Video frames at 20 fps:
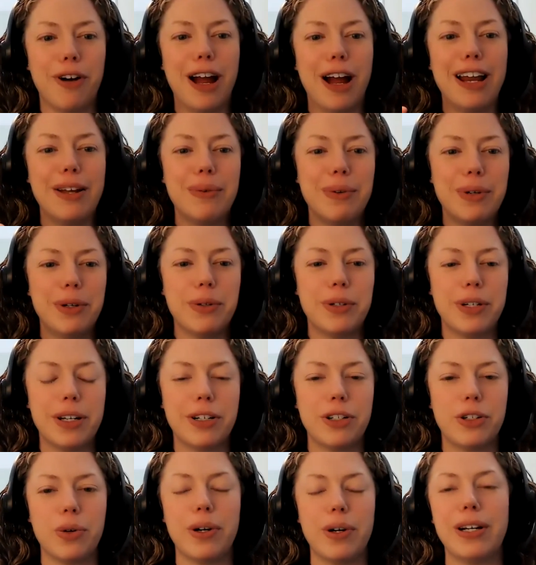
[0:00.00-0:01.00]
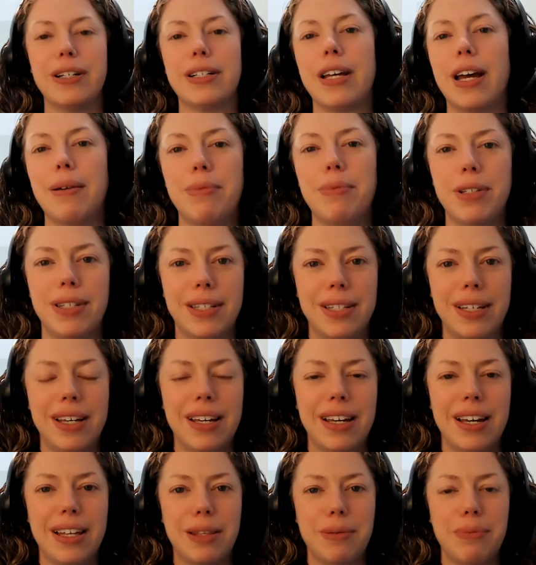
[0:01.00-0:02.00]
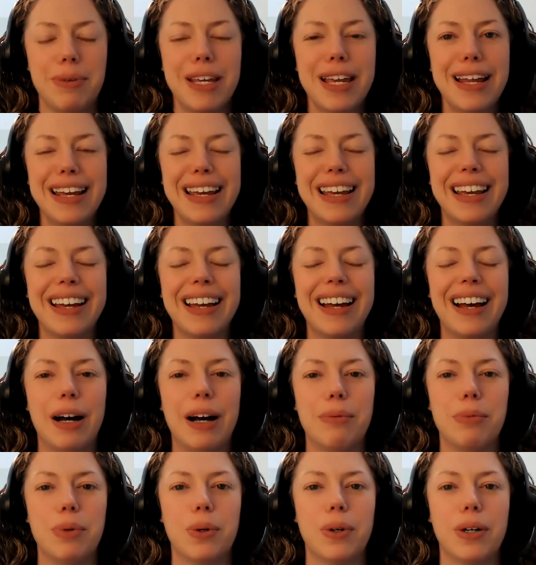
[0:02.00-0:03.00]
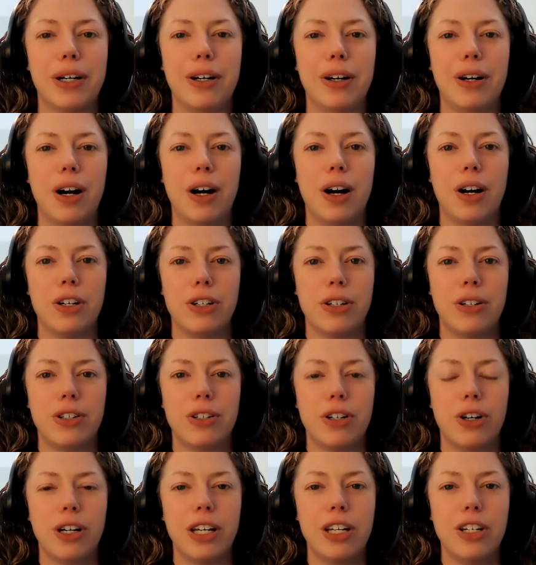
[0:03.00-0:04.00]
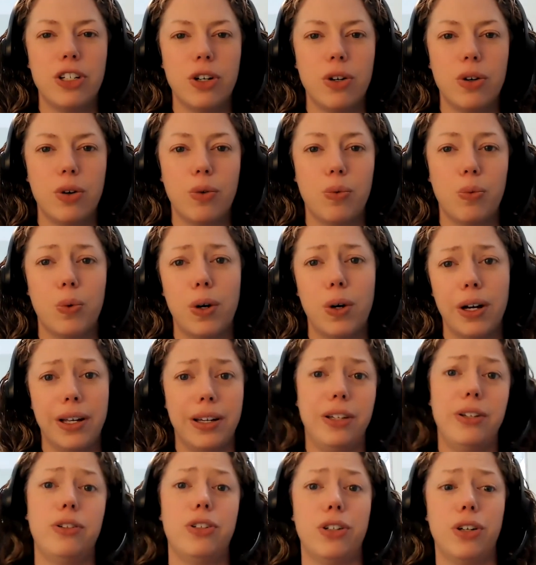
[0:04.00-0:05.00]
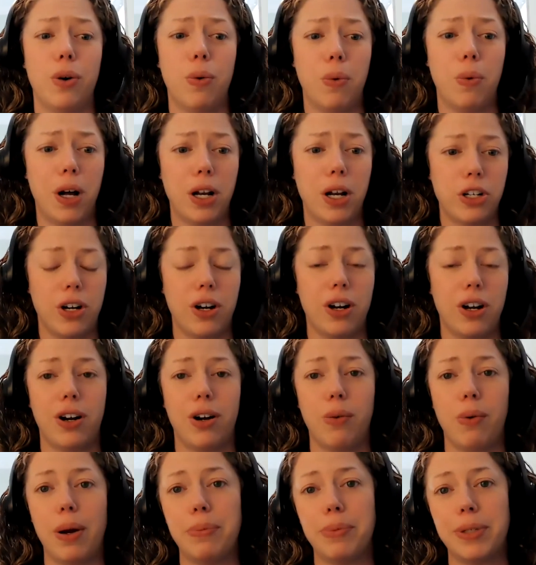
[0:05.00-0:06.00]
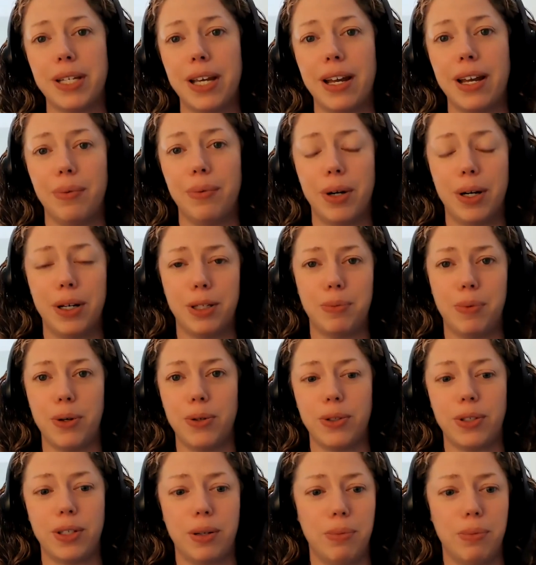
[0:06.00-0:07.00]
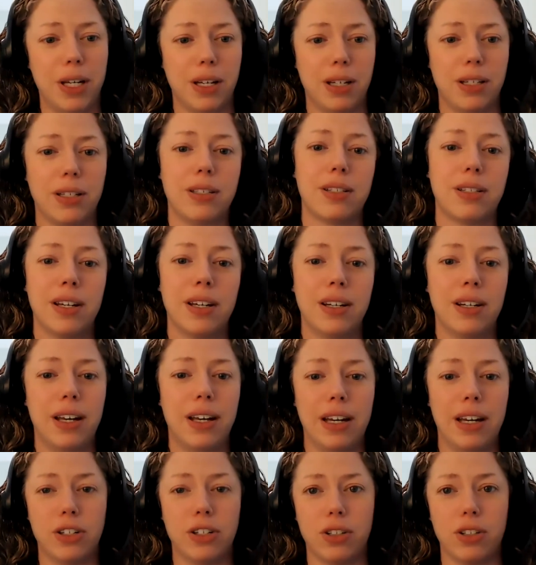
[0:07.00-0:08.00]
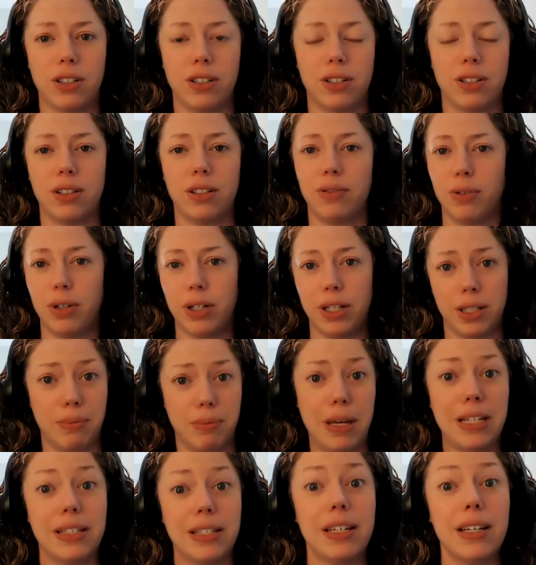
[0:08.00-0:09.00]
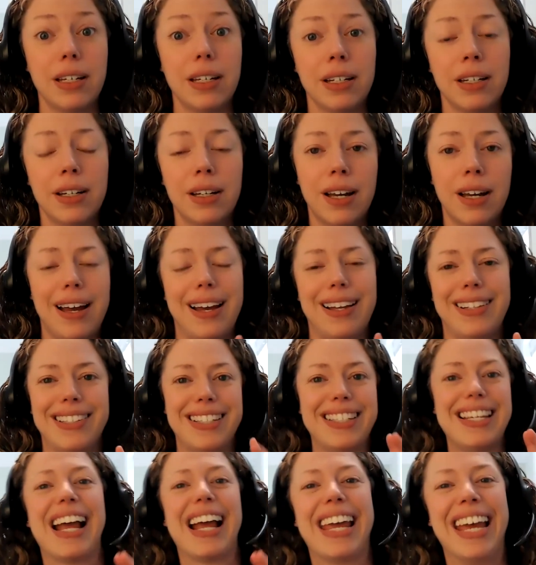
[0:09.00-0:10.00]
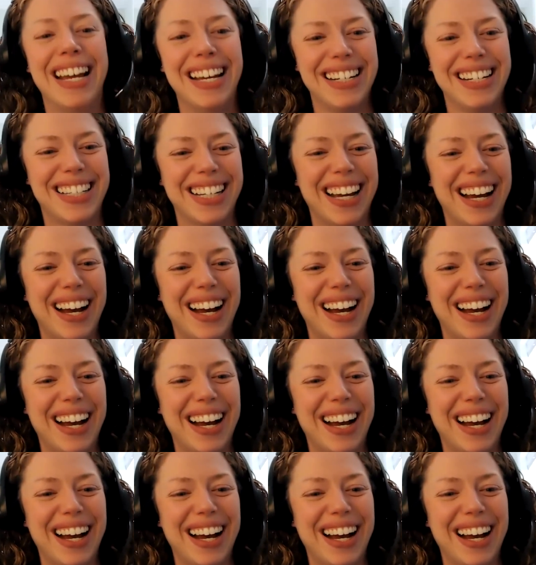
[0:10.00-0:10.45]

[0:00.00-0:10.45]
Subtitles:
anyone who didn't join in time to see at the beginning or hear our turkey joke, one, you should go watch it on our website when it's posted, because Angela's delivery is amazing. And second,